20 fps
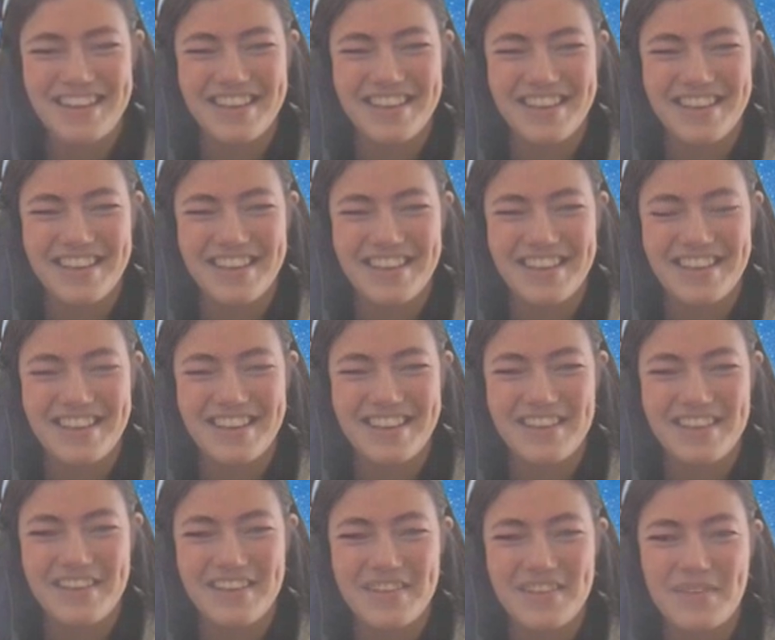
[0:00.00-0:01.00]

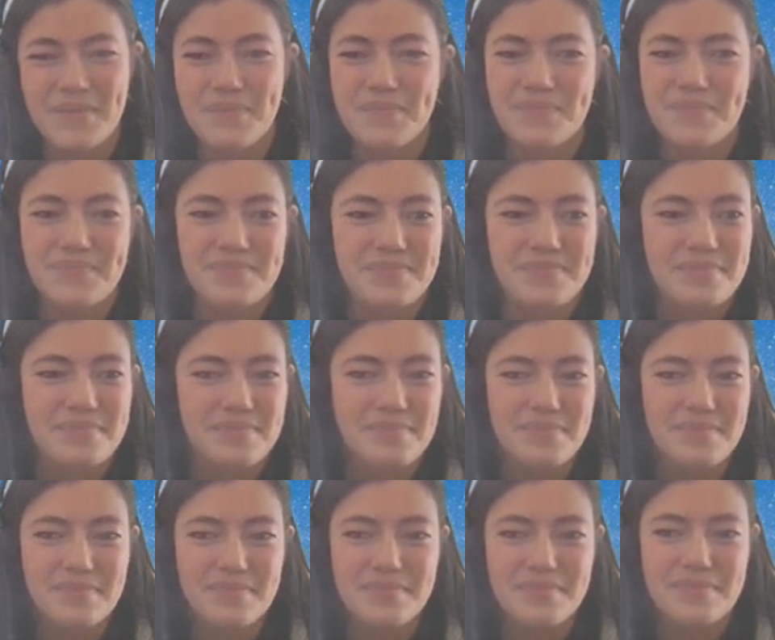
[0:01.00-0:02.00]

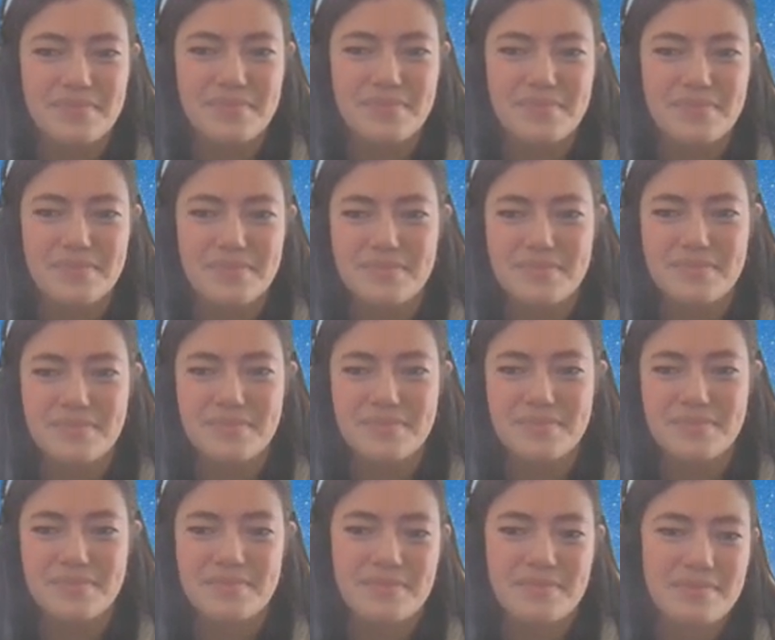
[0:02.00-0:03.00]

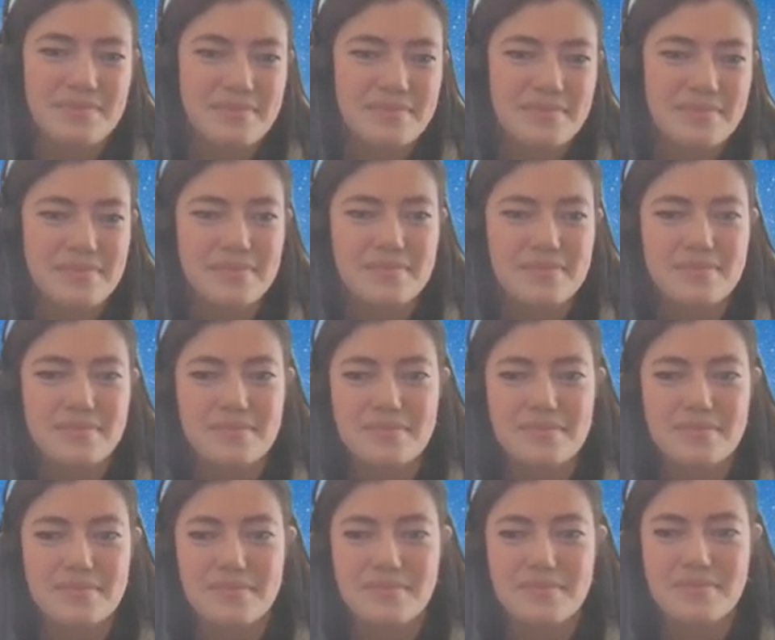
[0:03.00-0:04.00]

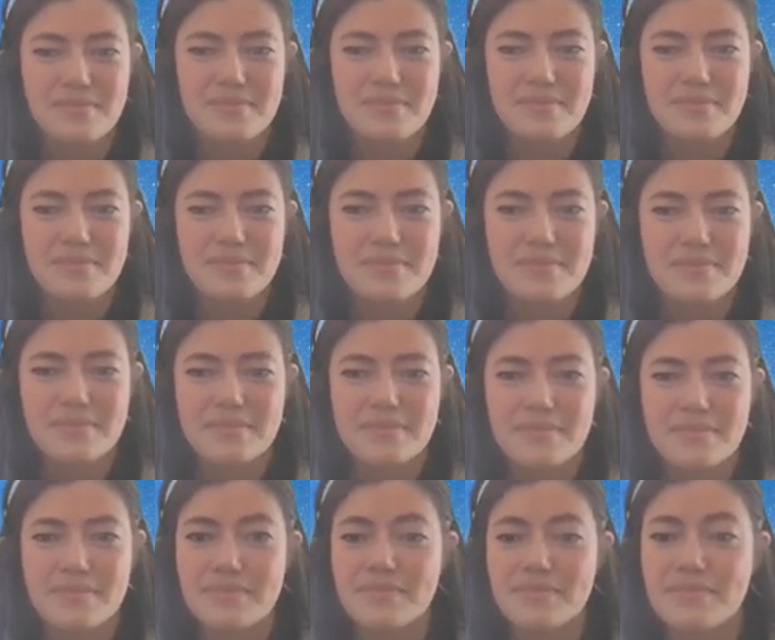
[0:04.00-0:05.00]

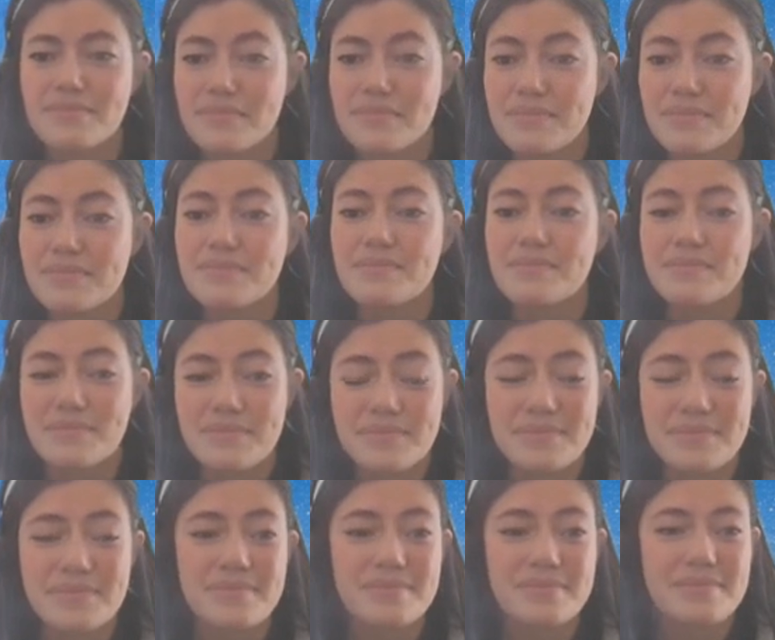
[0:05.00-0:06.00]

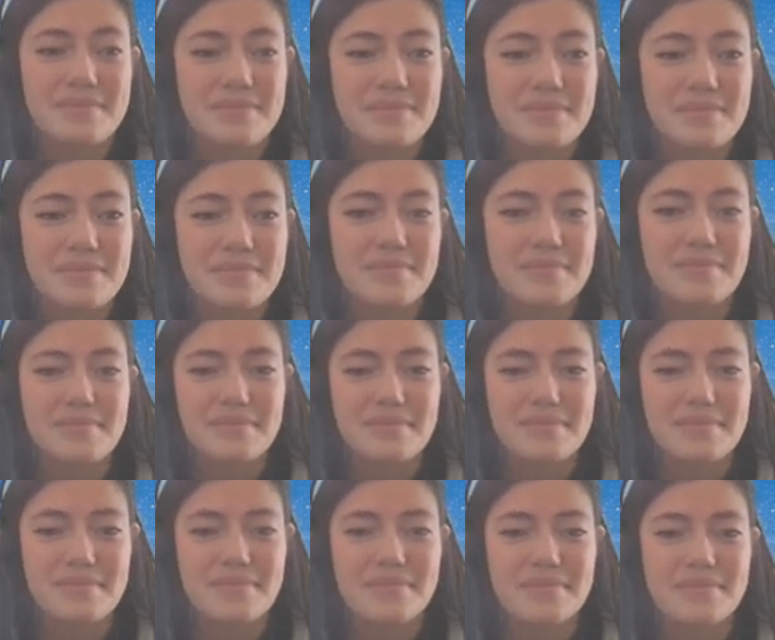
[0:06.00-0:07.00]

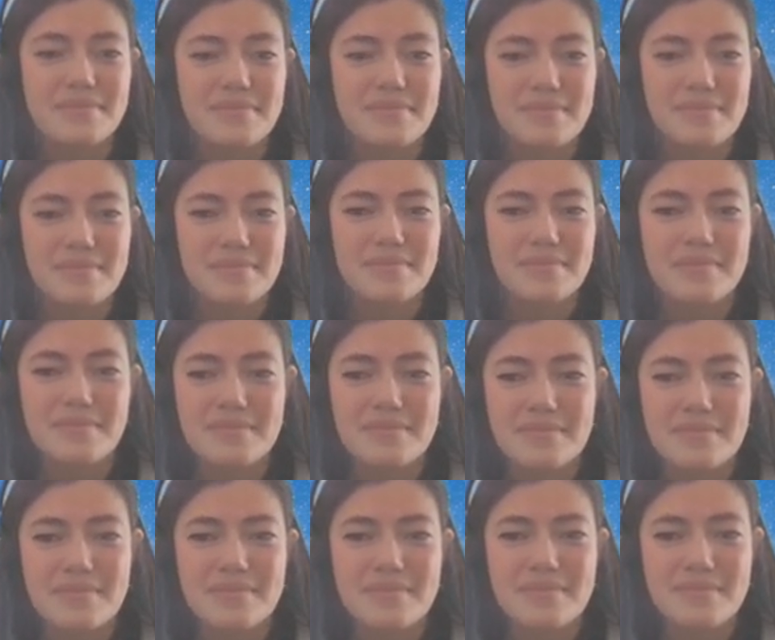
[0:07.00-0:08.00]
This person isn't speaking.